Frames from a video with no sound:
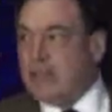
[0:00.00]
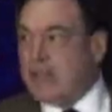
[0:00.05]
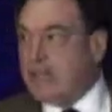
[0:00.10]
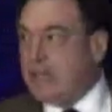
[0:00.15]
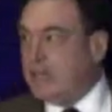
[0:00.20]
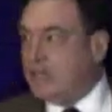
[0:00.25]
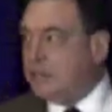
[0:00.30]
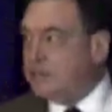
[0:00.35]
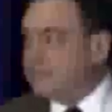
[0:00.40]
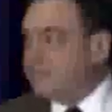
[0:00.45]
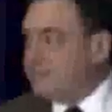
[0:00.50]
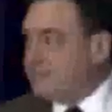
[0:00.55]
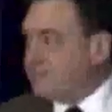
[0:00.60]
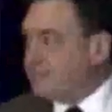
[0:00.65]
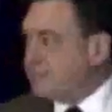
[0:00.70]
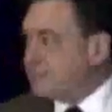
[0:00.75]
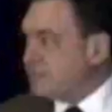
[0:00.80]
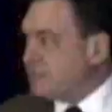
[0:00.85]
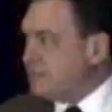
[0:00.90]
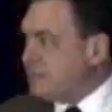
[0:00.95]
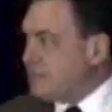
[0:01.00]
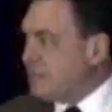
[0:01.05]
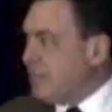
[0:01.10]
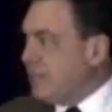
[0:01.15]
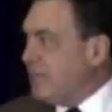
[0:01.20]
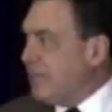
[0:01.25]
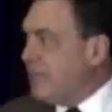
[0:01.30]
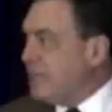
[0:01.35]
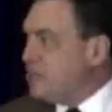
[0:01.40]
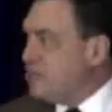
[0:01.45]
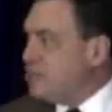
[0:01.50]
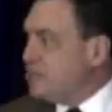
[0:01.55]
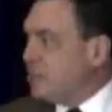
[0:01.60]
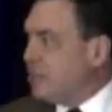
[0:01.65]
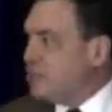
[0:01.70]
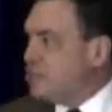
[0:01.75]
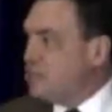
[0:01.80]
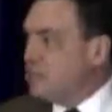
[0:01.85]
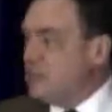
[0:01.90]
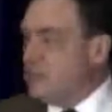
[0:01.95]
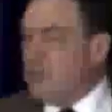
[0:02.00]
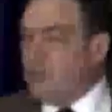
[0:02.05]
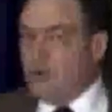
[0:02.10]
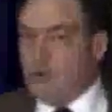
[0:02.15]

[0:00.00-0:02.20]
And as such,